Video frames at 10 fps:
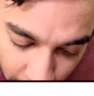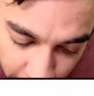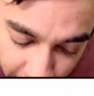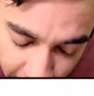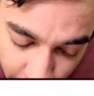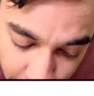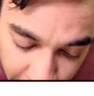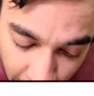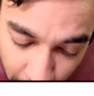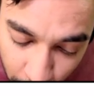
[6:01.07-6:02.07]
of the queues
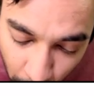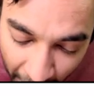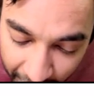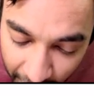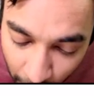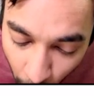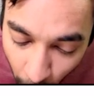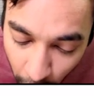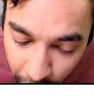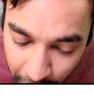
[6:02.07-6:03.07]
to handle
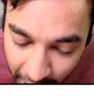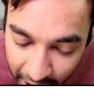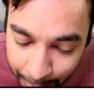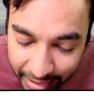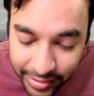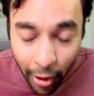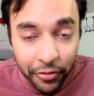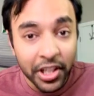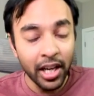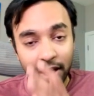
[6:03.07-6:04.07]
all of your elements
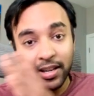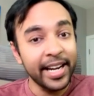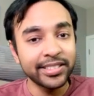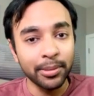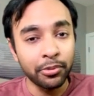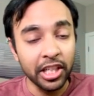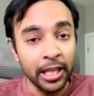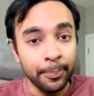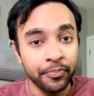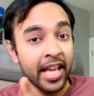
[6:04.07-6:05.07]
of the right subtree.
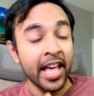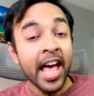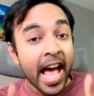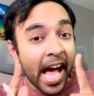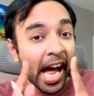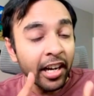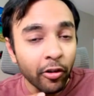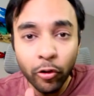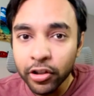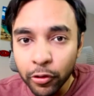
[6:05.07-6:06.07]
And
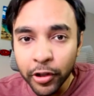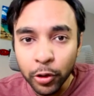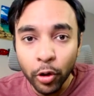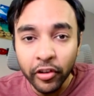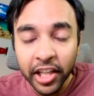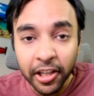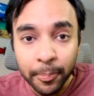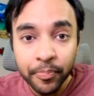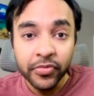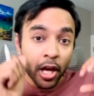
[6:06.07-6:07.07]
what do we do over here?
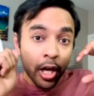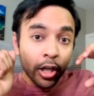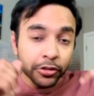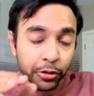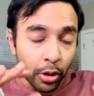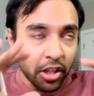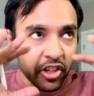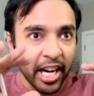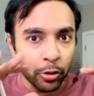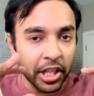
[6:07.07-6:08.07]
So
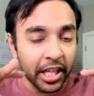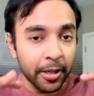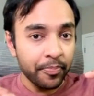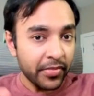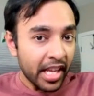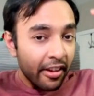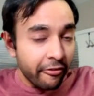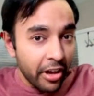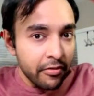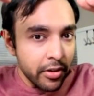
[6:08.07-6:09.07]
try to think.
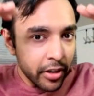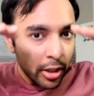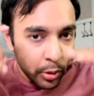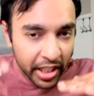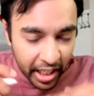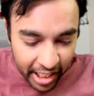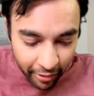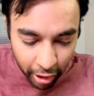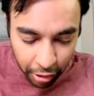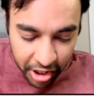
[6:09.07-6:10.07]
When we were doing a
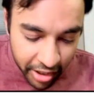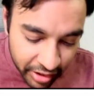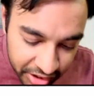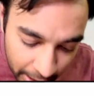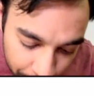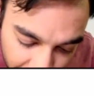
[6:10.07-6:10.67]
level order traversal,